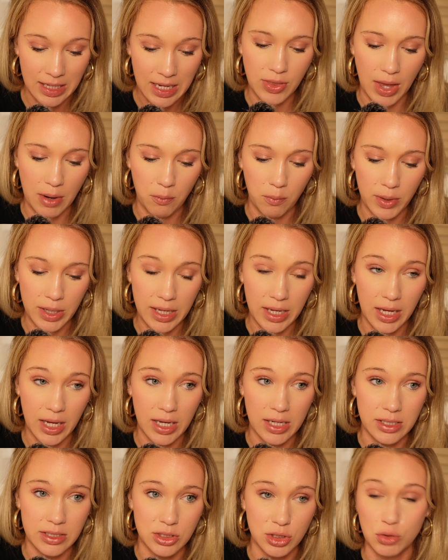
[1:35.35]
Then we
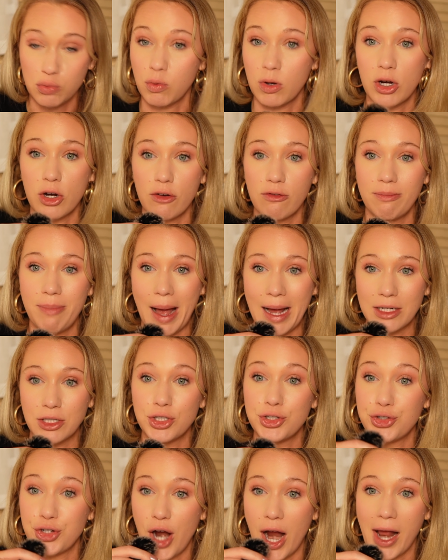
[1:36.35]
swerve back to
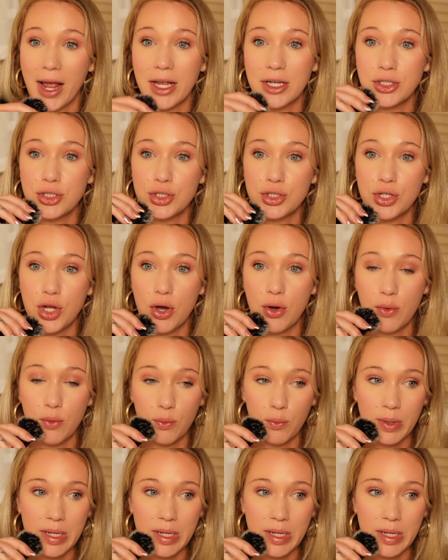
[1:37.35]
Dragonstone.